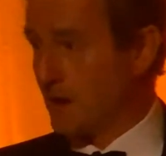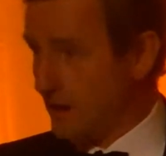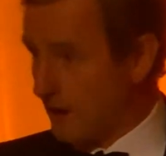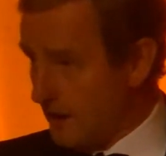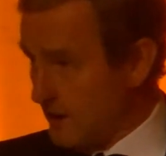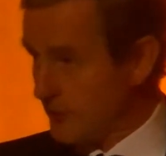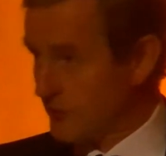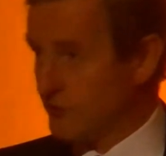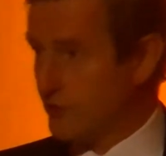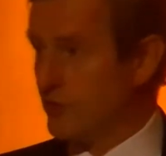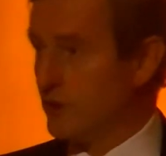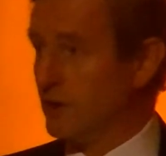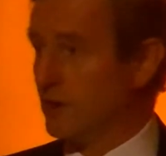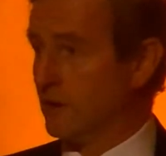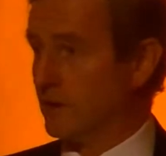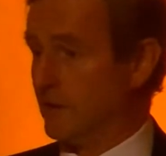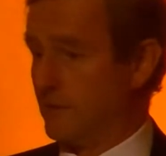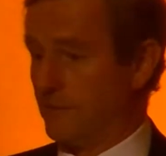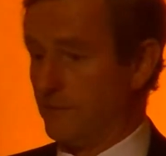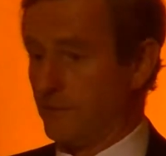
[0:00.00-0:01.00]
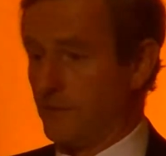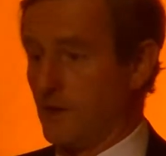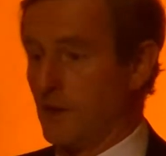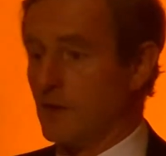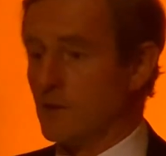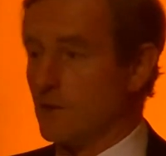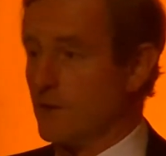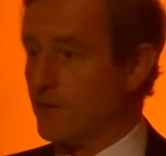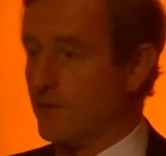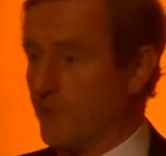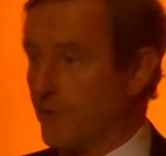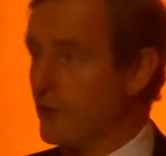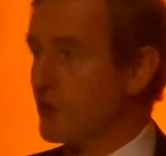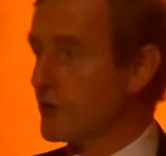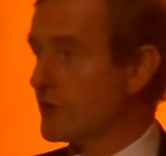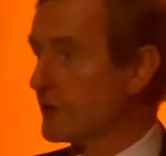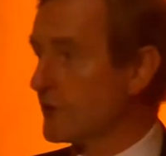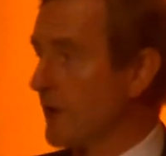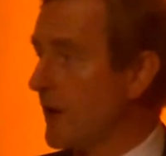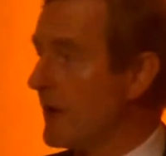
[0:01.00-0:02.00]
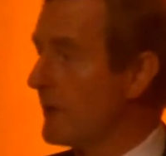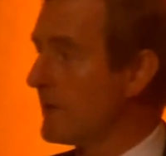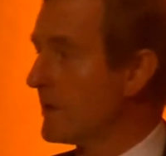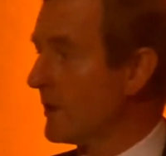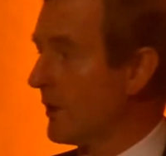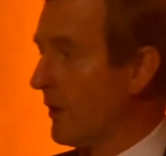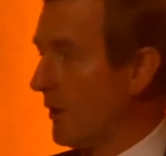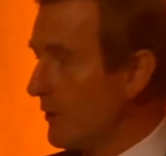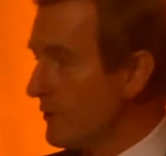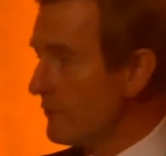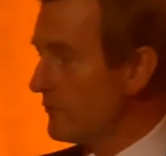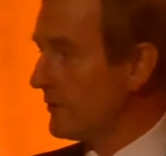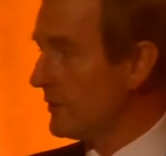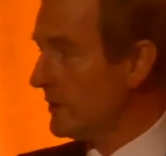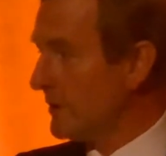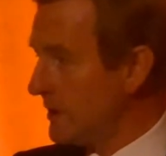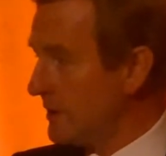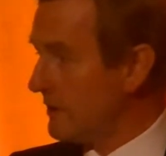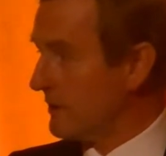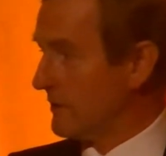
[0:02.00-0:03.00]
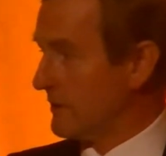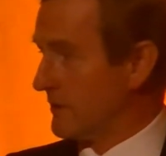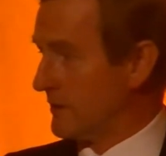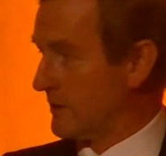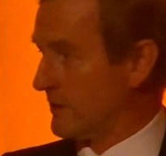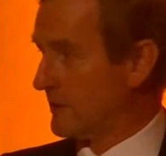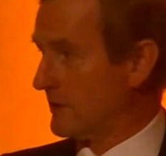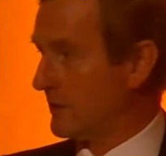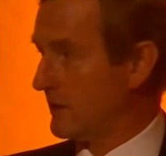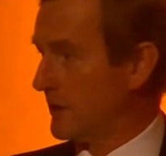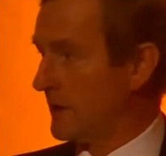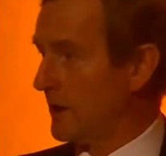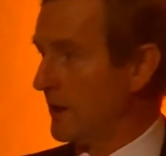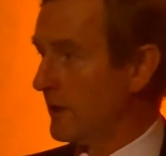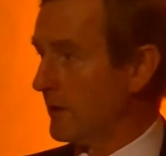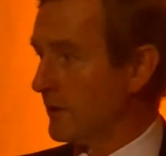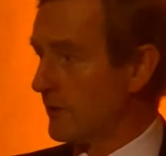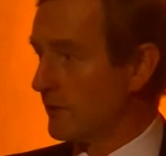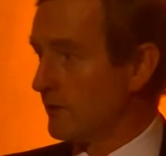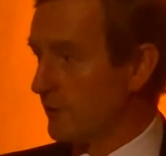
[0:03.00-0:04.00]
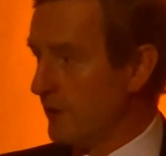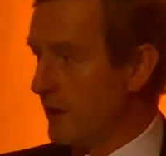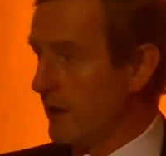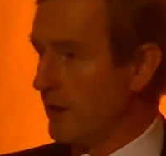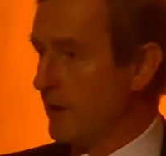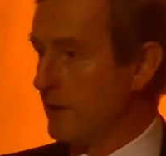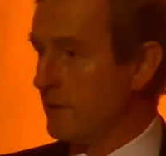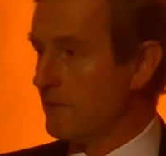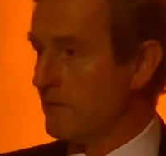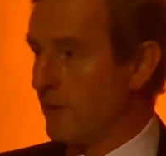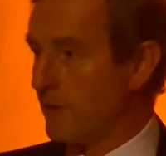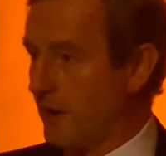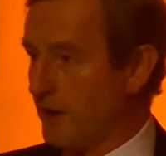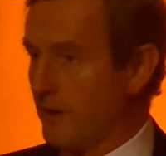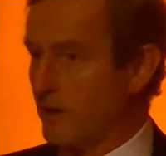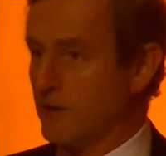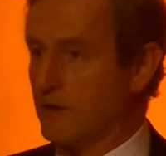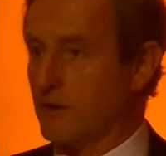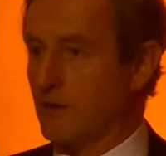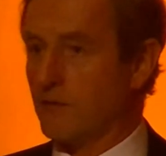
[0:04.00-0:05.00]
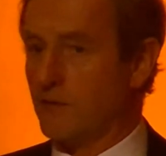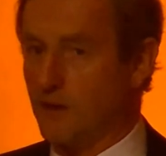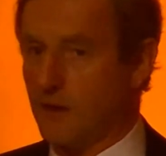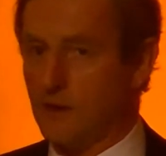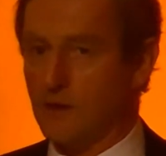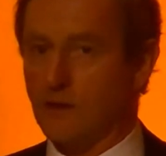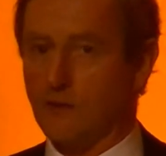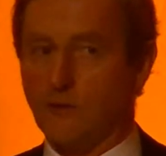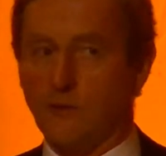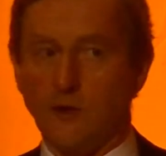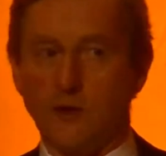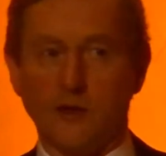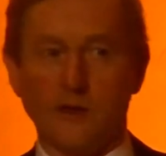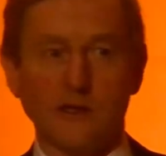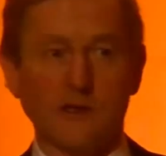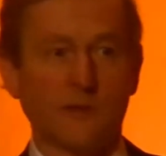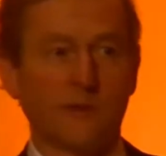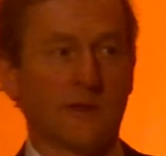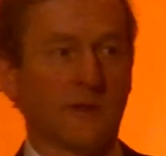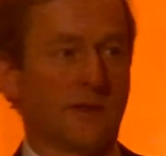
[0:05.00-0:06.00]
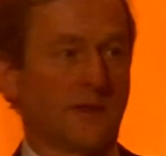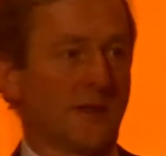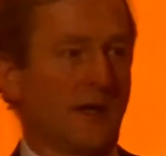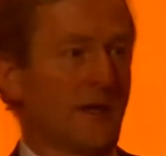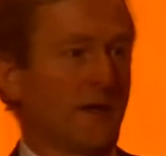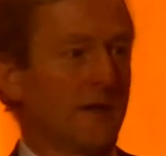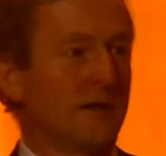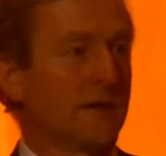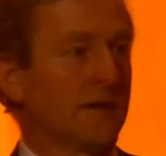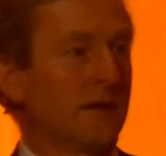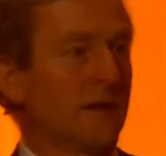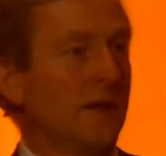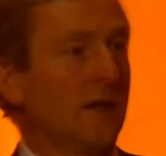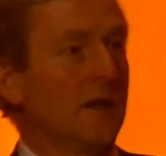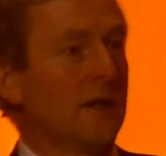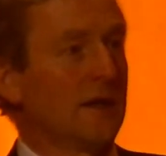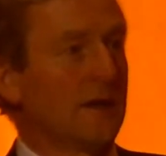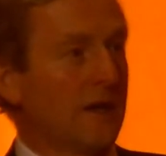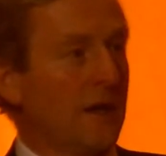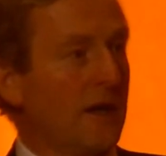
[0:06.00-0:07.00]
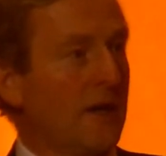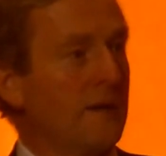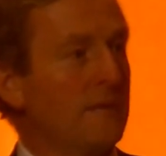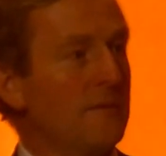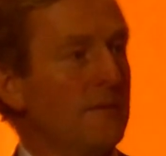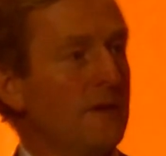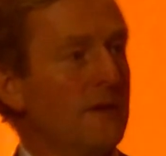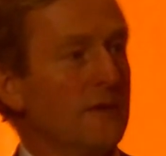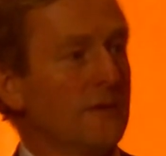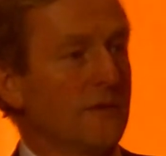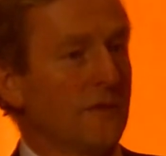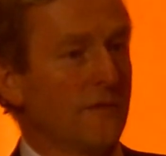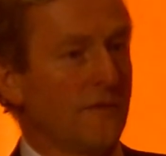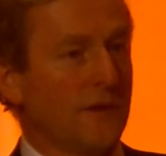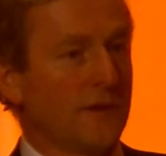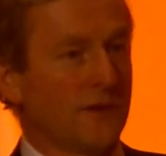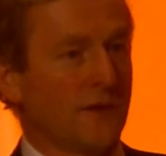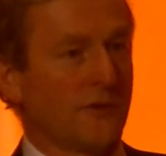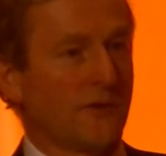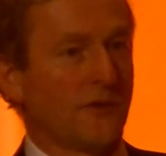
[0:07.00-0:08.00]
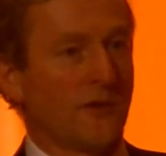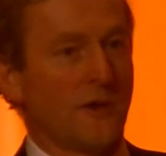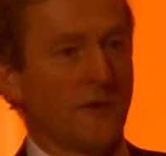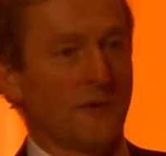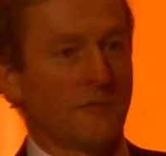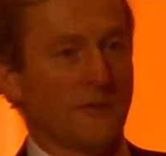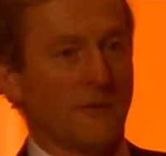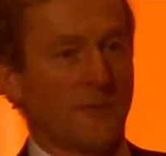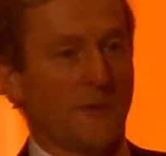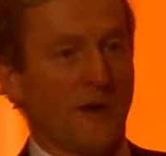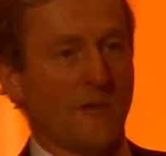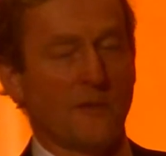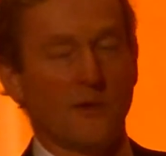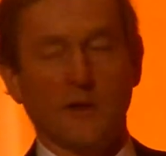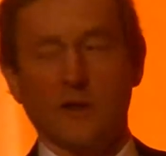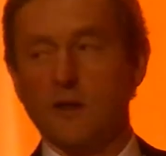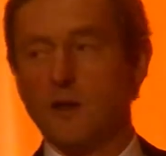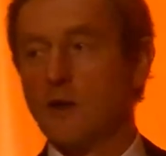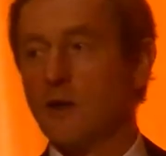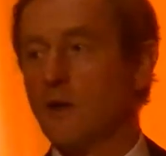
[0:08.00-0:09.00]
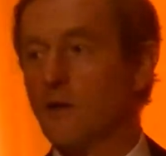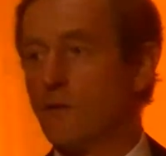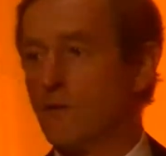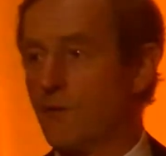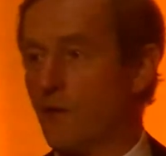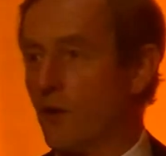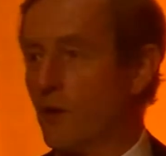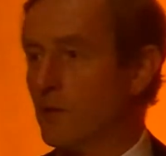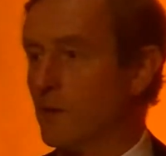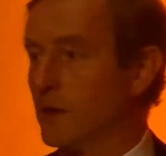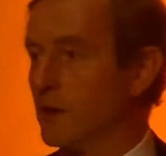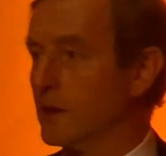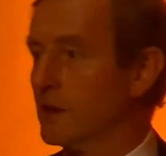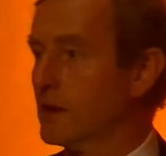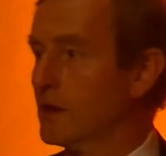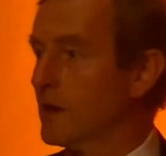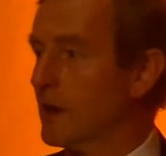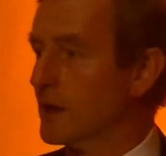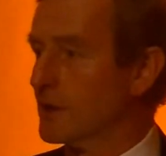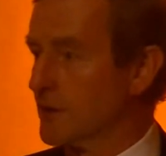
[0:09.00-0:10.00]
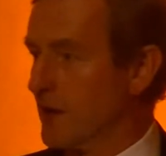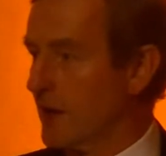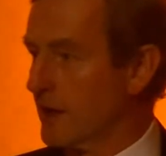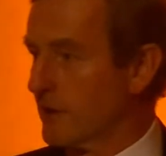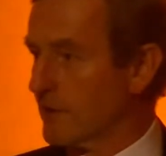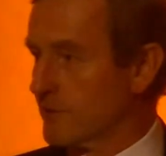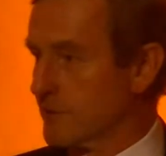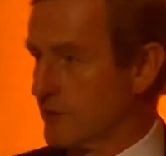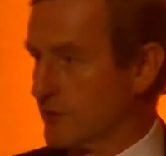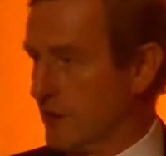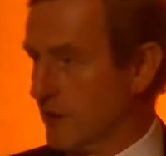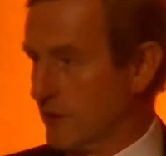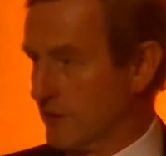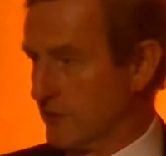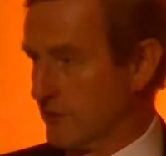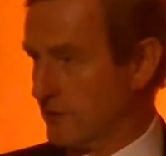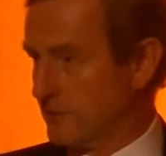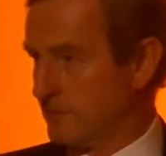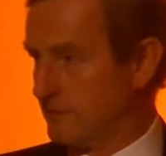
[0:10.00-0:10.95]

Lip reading: last year, the first time in 100 years, the reigning monarch of England, Queen Elizabeth II, came to visit the Republic formally as a head of state.